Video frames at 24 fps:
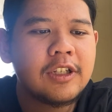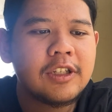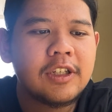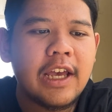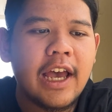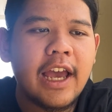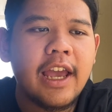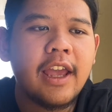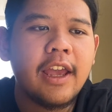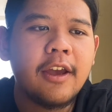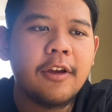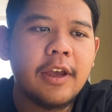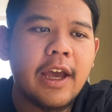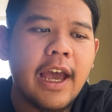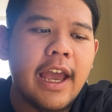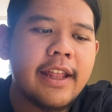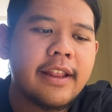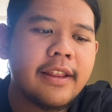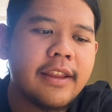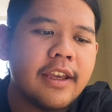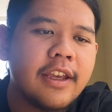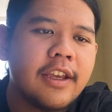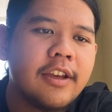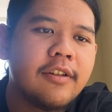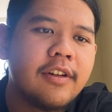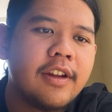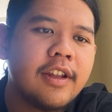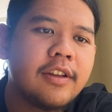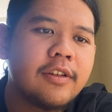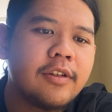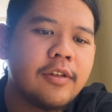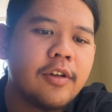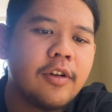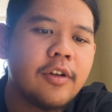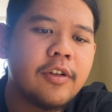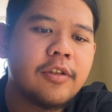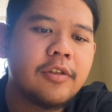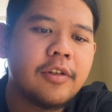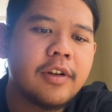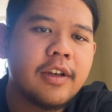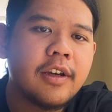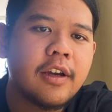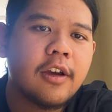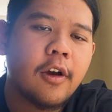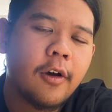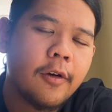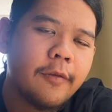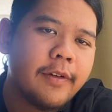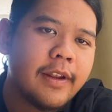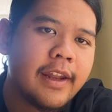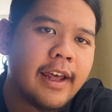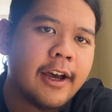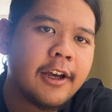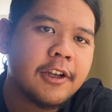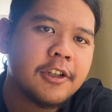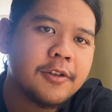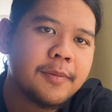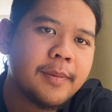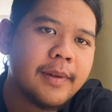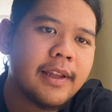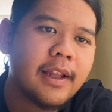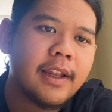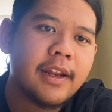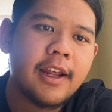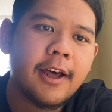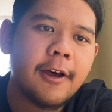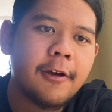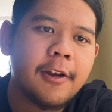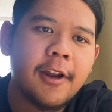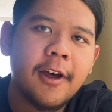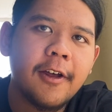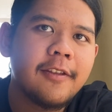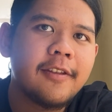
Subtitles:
I think you need to go to the COVID hospital now,